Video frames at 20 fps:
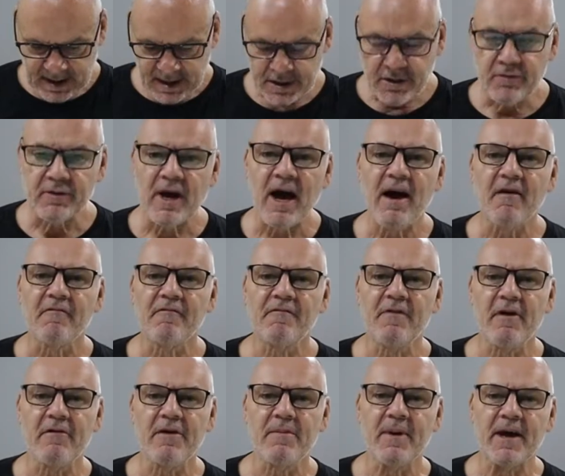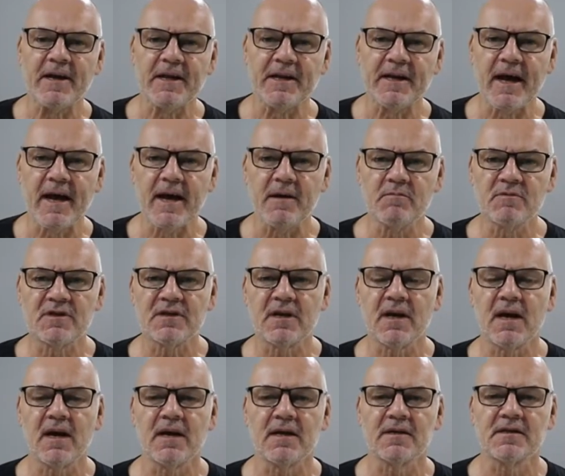I don't have very many
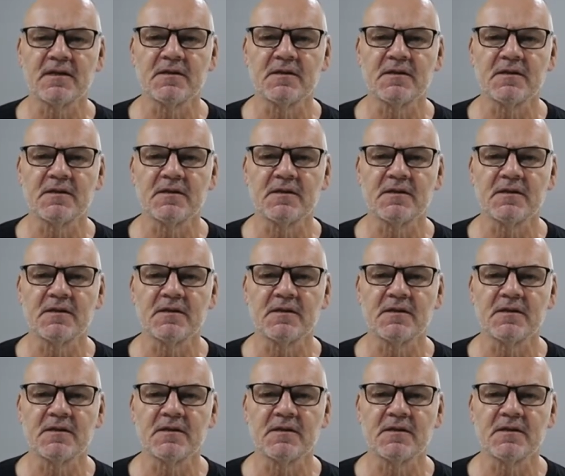names, uh,